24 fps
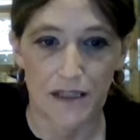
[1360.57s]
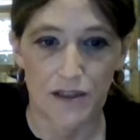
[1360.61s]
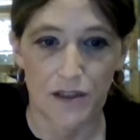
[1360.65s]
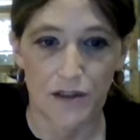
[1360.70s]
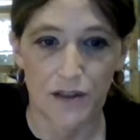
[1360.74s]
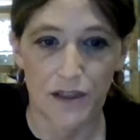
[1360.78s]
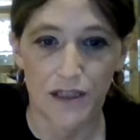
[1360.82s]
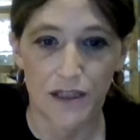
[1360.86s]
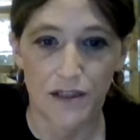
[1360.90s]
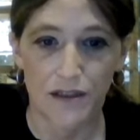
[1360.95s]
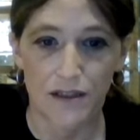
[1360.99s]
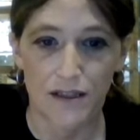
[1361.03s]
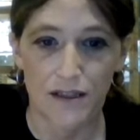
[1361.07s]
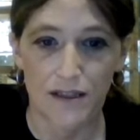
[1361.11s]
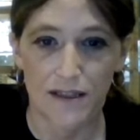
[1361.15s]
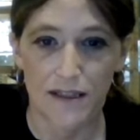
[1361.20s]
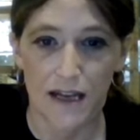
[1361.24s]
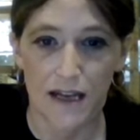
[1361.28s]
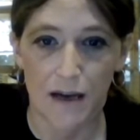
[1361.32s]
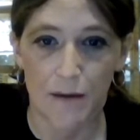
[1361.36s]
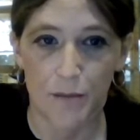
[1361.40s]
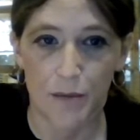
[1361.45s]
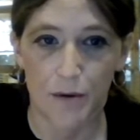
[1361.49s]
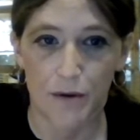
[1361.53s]
So here's an
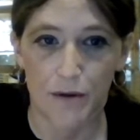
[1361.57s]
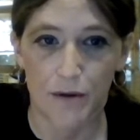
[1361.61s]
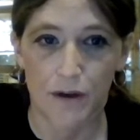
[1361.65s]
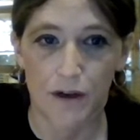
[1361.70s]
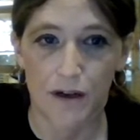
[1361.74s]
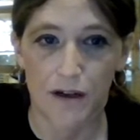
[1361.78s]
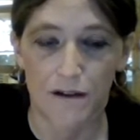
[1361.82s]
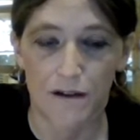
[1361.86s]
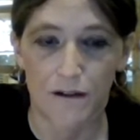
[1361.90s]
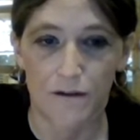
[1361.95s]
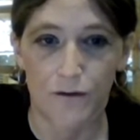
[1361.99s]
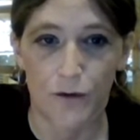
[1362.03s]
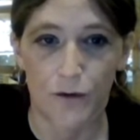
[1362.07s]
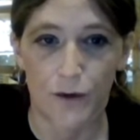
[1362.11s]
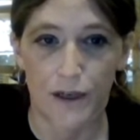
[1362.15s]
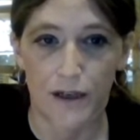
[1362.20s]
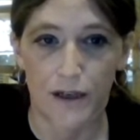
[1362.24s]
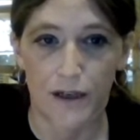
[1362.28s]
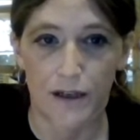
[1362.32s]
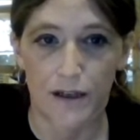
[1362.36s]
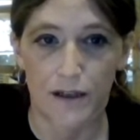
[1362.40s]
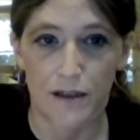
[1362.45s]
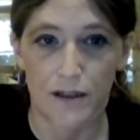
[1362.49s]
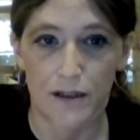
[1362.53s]
example of where
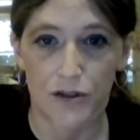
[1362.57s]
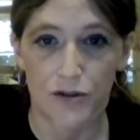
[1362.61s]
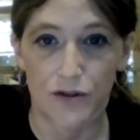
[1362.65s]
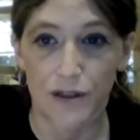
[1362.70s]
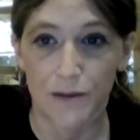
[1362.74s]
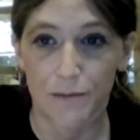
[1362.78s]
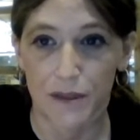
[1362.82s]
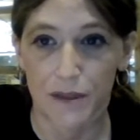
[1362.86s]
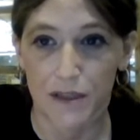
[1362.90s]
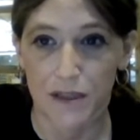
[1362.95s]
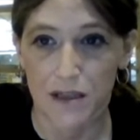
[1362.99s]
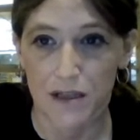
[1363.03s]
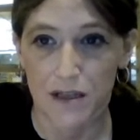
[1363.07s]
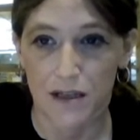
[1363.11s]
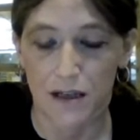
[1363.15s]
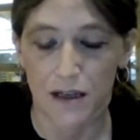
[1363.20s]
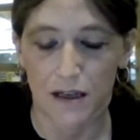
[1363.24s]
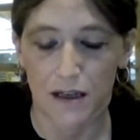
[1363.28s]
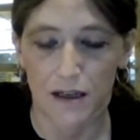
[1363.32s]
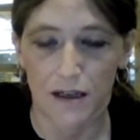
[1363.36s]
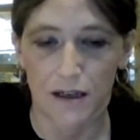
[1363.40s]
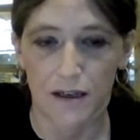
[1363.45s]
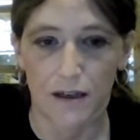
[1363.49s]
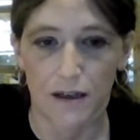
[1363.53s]
in a treatment
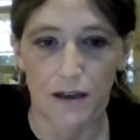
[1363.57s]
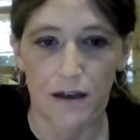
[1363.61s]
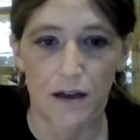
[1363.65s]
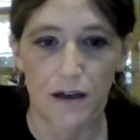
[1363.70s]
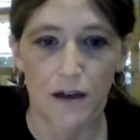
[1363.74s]
study,